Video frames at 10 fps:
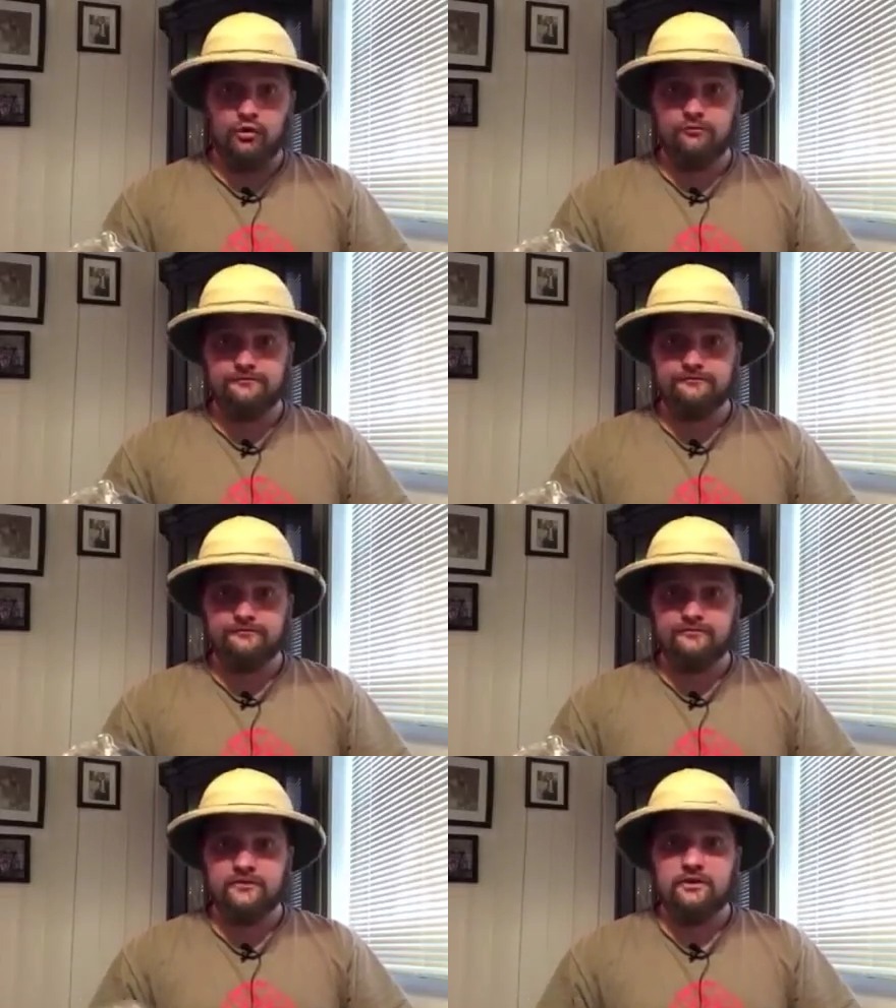Cool.
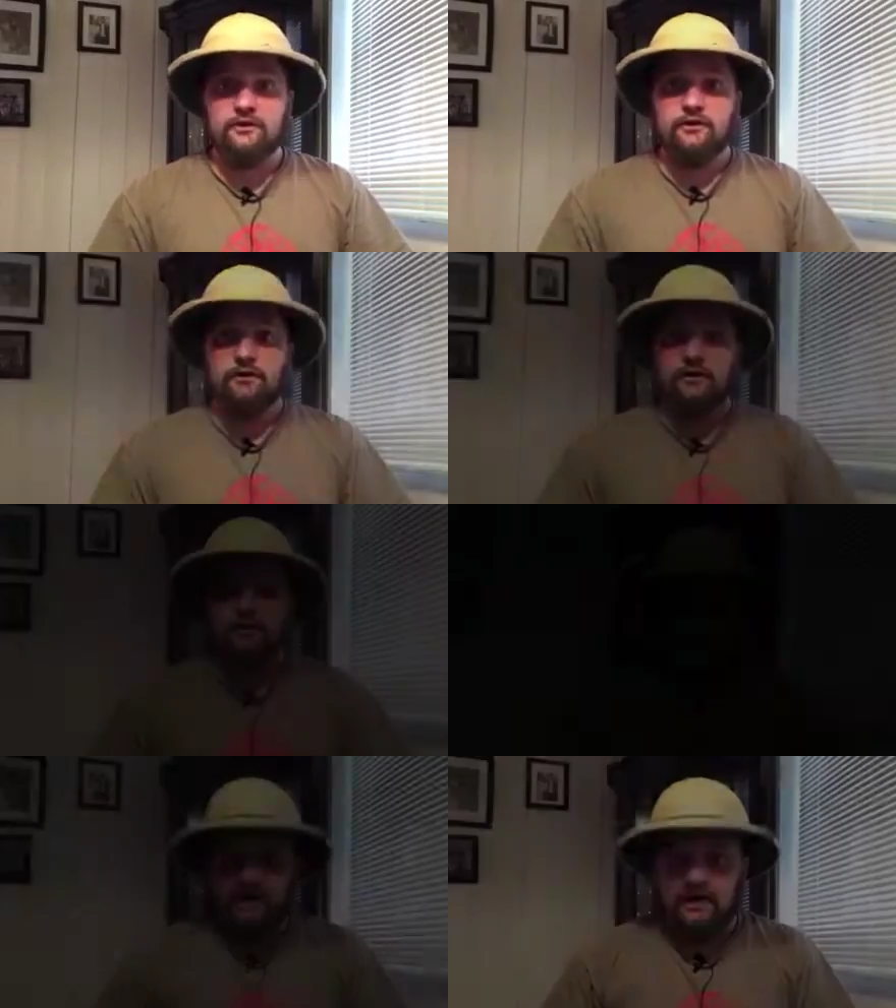
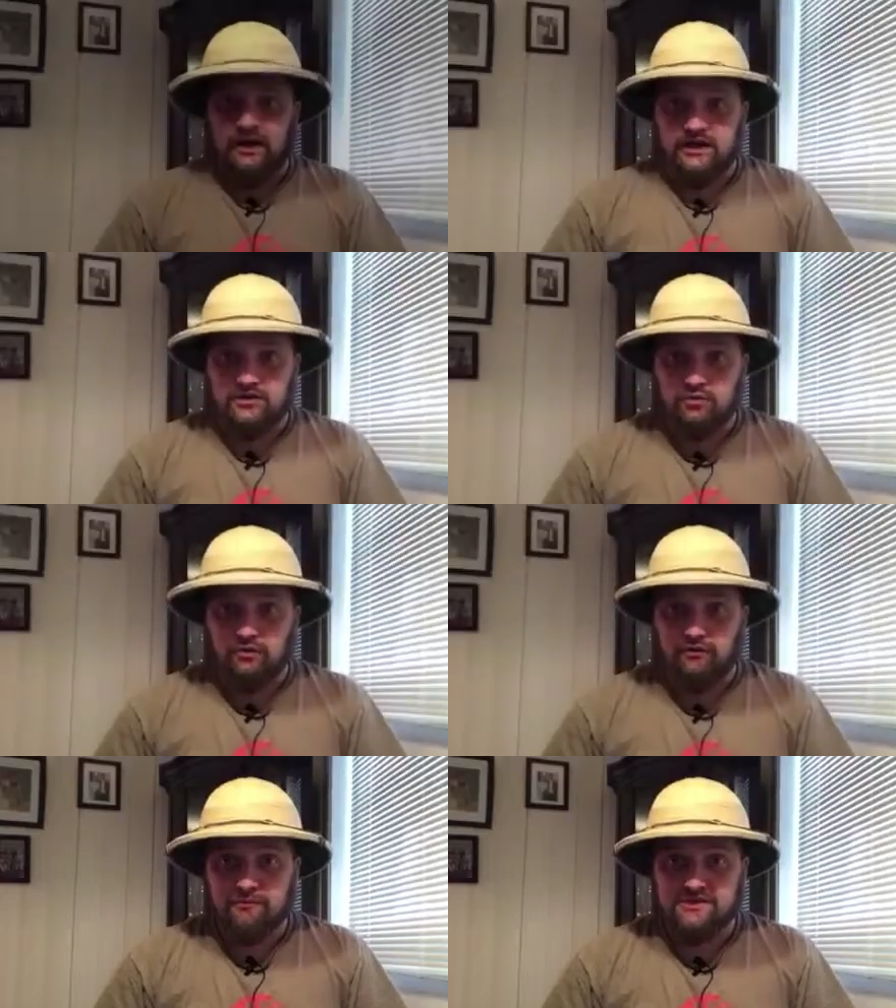I'll catch
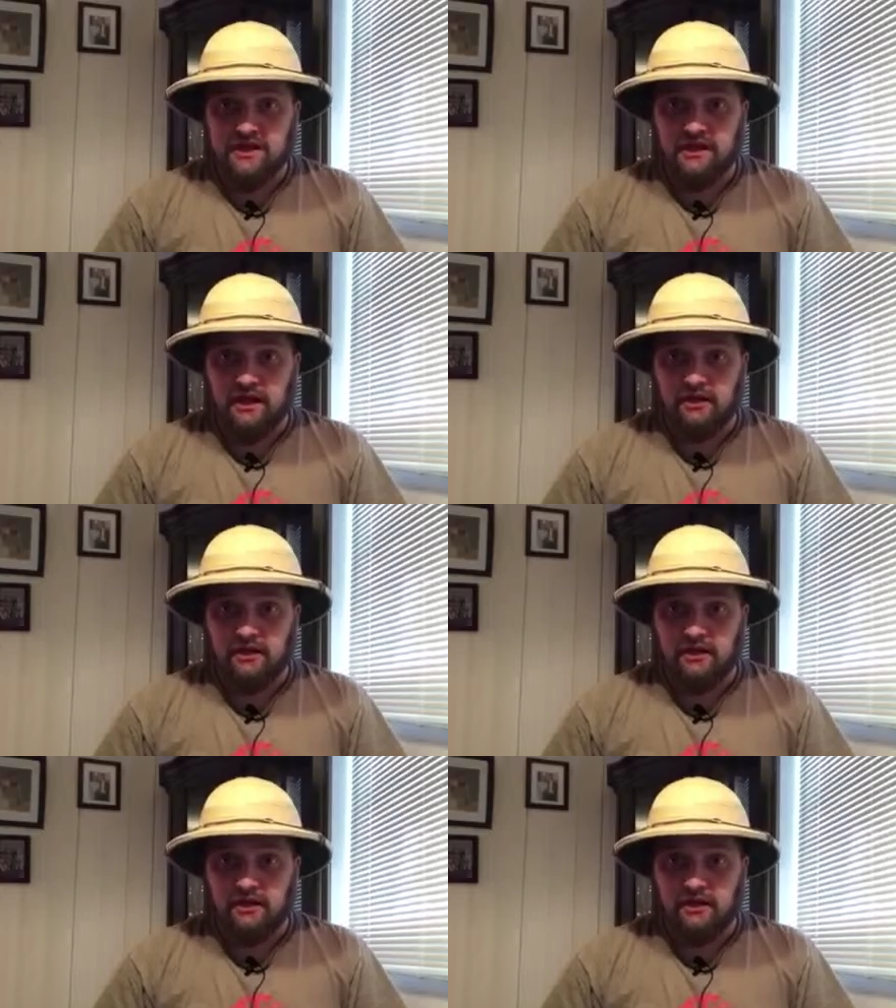you on the flip side